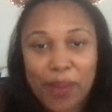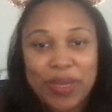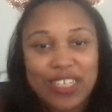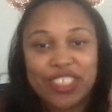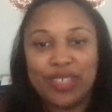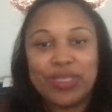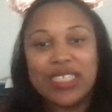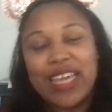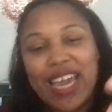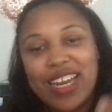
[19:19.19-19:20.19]
Because she was
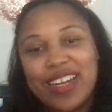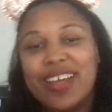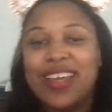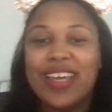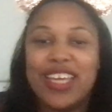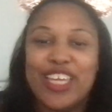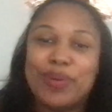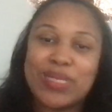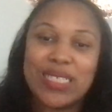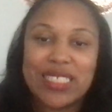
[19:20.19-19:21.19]
in Canada, he
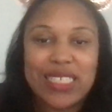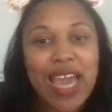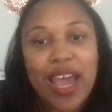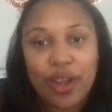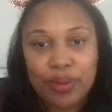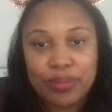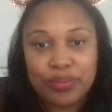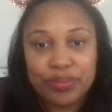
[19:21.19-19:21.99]
was in Seattle.